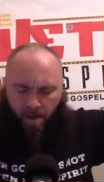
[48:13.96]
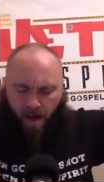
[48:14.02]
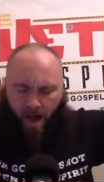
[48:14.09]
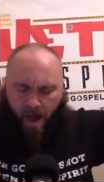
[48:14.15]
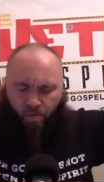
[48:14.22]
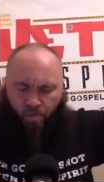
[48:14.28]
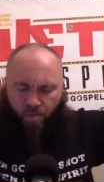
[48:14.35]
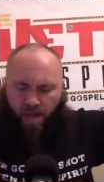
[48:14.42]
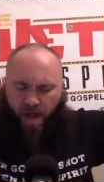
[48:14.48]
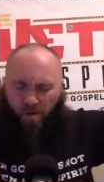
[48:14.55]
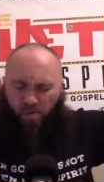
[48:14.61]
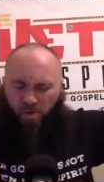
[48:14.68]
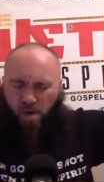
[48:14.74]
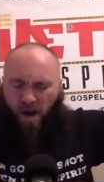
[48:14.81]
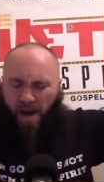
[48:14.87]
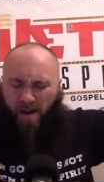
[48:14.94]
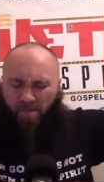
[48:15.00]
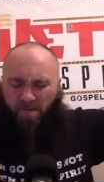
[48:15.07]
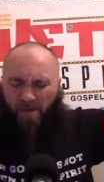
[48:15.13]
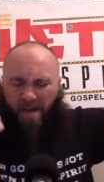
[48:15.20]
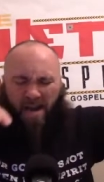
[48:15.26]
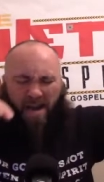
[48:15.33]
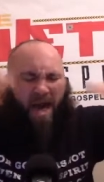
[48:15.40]
I will not try to
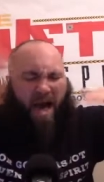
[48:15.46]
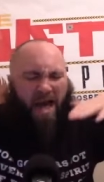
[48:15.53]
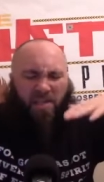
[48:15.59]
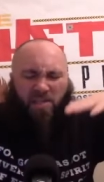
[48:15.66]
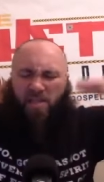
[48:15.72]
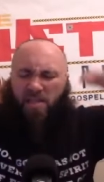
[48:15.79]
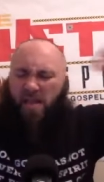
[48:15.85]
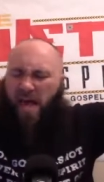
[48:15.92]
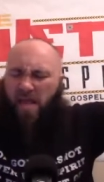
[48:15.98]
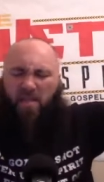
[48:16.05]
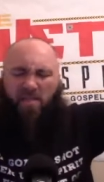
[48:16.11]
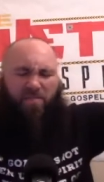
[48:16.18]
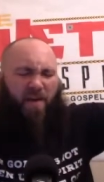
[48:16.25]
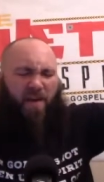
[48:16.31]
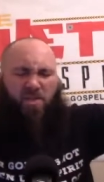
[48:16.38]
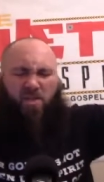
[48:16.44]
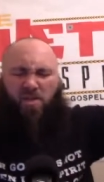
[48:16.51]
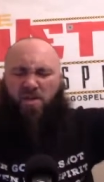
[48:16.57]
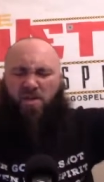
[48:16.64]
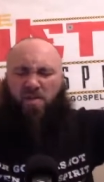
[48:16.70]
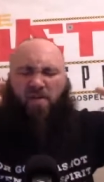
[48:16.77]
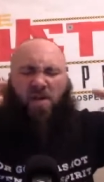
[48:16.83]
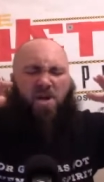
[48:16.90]
be at heights and
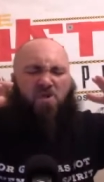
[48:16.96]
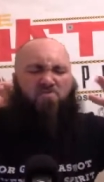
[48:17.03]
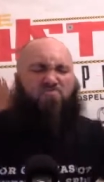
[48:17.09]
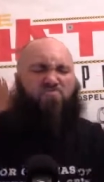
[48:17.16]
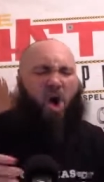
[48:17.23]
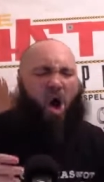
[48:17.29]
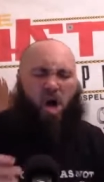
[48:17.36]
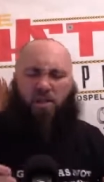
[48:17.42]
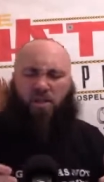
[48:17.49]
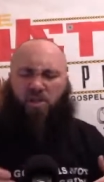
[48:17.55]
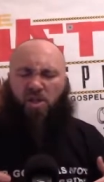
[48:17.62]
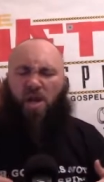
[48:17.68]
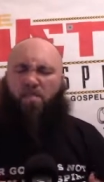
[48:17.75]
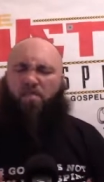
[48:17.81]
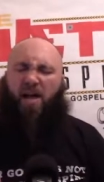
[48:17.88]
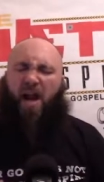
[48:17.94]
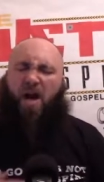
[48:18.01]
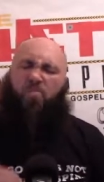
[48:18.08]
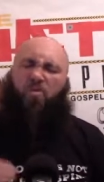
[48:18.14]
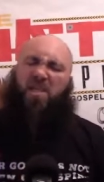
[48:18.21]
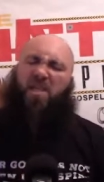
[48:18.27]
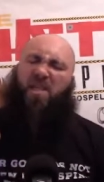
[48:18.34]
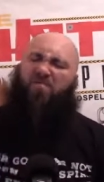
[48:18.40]
elevation of knowledge, but I
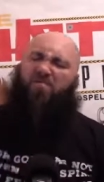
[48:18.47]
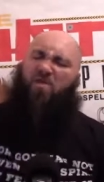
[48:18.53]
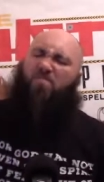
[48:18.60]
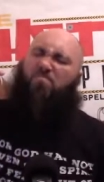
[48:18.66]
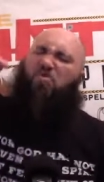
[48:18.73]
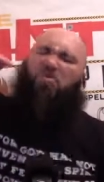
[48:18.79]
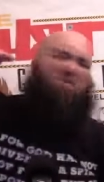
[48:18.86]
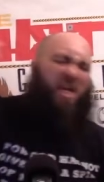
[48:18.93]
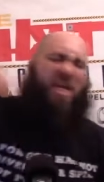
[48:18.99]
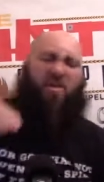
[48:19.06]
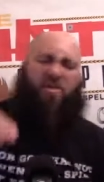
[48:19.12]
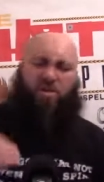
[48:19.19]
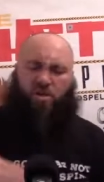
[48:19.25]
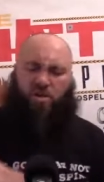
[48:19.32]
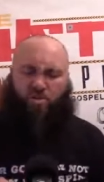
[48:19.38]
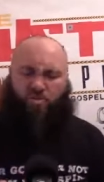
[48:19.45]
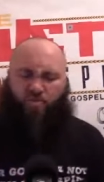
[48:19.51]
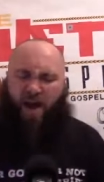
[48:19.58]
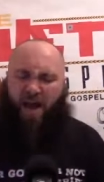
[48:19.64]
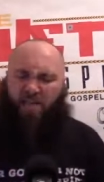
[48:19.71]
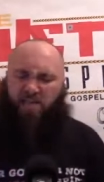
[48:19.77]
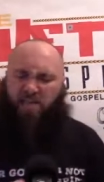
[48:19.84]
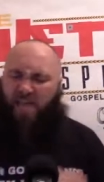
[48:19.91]
will lift up Jesus
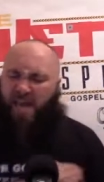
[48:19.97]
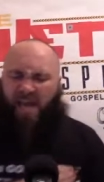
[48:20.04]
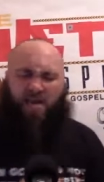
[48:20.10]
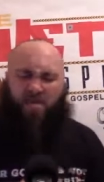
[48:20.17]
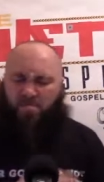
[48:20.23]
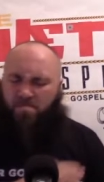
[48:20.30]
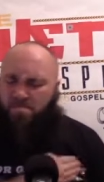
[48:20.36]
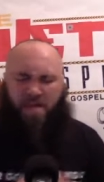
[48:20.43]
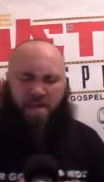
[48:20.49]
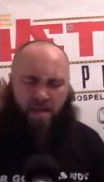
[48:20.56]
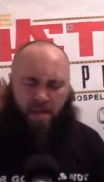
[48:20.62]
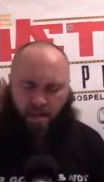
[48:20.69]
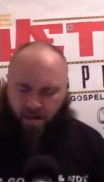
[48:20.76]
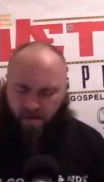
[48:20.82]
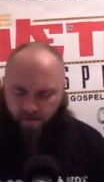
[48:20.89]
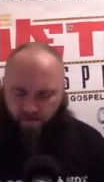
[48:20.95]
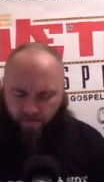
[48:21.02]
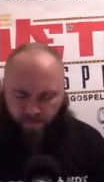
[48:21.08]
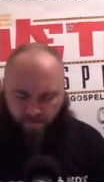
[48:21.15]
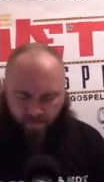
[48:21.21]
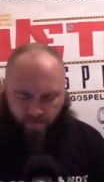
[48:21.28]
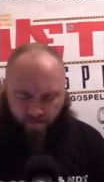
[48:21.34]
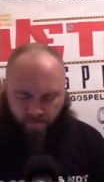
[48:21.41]
Christ in me.
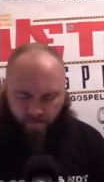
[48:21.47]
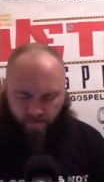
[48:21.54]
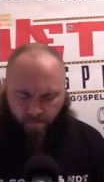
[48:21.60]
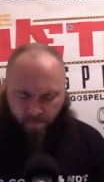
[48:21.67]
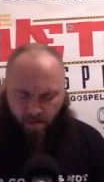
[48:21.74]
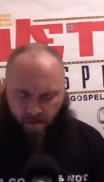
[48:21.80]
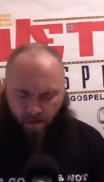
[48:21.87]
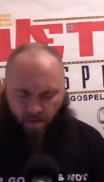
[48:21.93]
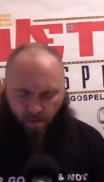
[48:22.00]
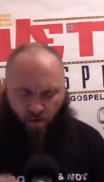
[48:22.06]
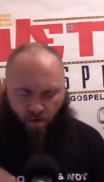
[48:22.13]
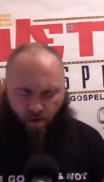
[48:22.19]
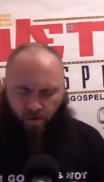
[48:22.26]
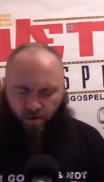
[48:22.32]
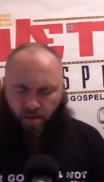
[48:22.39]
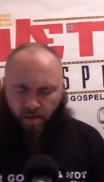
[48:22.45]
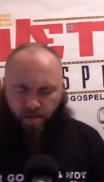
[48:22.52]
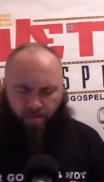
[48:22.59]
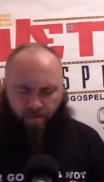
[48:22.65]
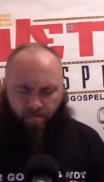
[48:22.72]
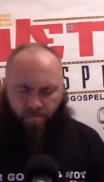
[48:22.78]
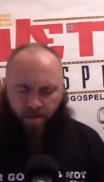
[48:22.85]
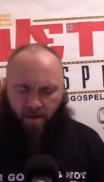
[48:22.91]
Lord,
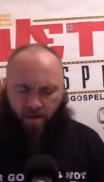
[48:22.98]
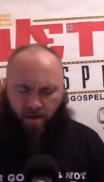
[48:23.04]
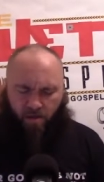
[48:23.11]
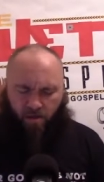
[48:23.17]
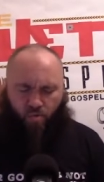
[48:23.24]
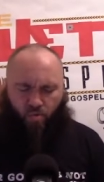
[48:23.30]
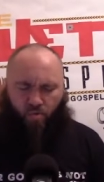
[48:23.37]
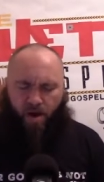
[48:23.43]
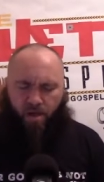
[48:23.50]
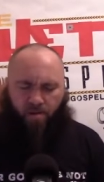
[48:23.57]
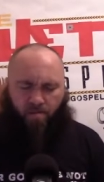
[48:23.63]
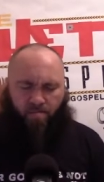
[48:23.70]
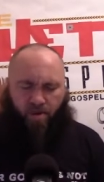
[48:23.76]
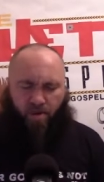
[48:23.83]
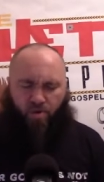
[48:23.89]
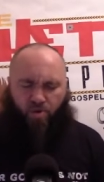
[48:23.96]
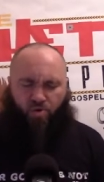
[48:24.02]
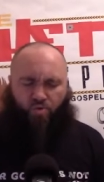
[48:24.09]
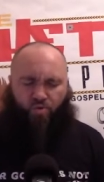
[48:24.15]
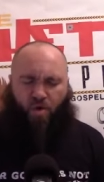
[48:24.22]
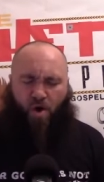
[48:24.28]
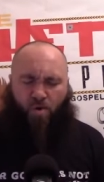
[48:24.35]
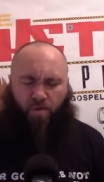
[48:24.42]
live in me, dwell in me,
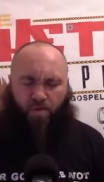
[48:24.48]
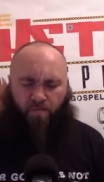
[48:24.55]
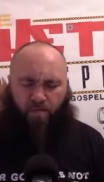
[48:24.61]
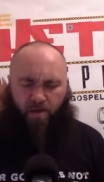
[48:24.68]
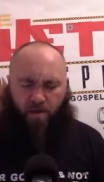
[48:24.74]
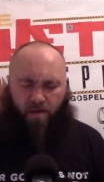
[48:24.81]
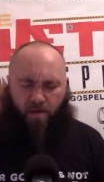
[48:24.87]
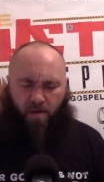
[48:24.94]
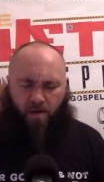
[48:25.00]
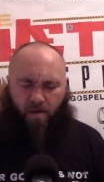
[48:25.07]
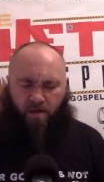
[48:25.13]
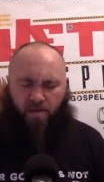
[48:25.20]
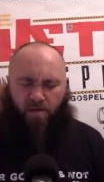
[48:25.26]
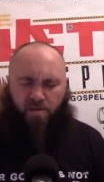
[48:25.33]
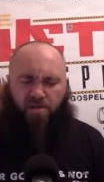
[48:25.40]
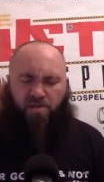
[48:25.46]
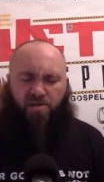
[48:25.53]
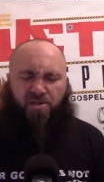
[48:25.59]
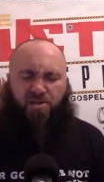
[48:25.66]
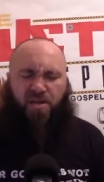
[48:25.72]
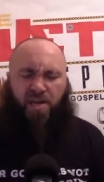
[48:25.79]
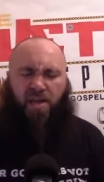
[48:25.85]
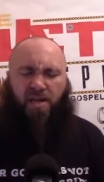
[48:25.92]
grow in me,
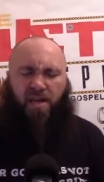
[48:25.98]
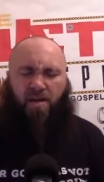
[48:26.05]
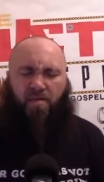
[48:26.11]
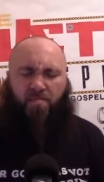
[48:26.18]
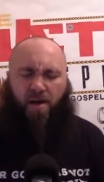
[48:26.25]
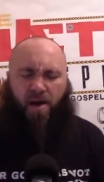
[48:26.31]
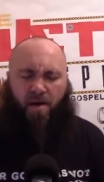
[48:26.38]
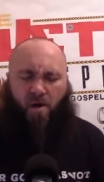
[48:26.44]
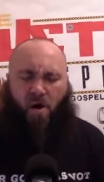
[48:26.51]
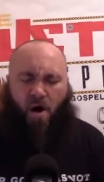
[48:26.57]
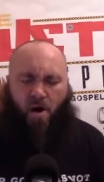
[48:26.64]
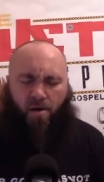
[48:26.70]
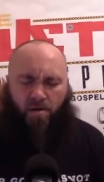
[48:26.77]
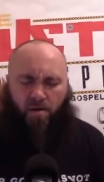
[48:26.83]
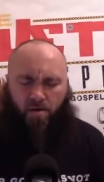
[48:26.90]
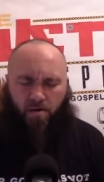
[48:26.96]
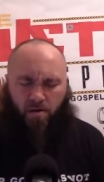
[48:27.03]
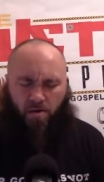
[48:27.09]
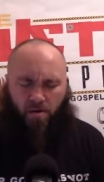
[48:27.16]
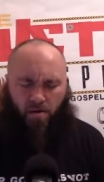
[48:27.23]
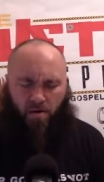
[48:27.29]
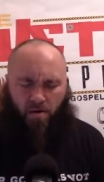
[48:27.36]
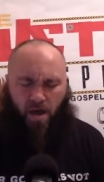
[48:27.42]
sit in my heart
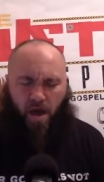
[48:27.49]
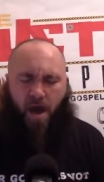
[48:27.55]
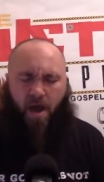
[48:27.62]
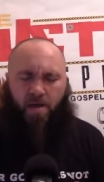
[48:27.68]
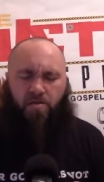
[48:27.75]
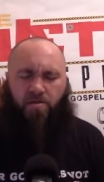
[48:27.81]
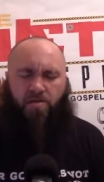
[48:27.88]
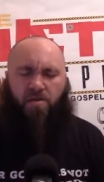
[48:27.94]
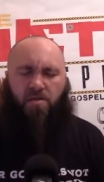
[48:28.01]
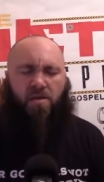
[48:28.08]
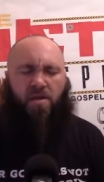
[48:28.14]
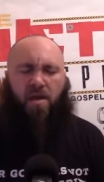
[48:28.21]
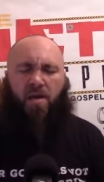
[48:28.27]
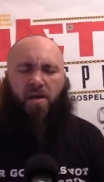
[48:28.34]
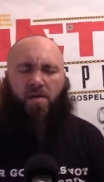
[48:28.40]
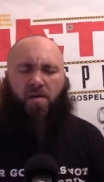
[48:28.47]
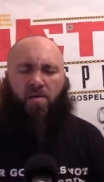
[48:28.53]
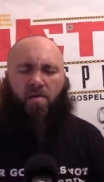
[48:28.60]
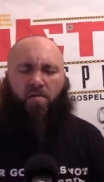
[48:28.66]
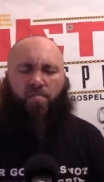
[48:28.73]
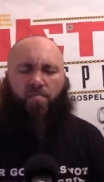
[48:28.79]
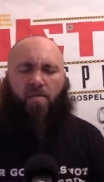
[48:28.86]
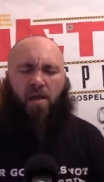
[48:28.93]
as the King
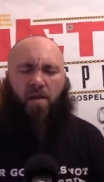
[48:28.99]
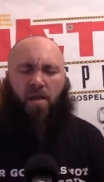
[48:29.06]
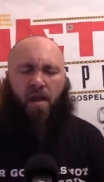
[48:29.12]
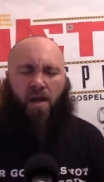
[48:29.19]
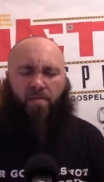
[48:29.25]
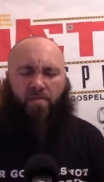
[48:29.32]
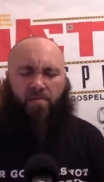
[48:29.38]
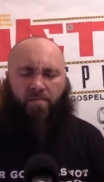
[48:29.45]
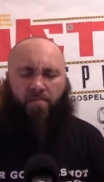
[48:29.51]
of my life.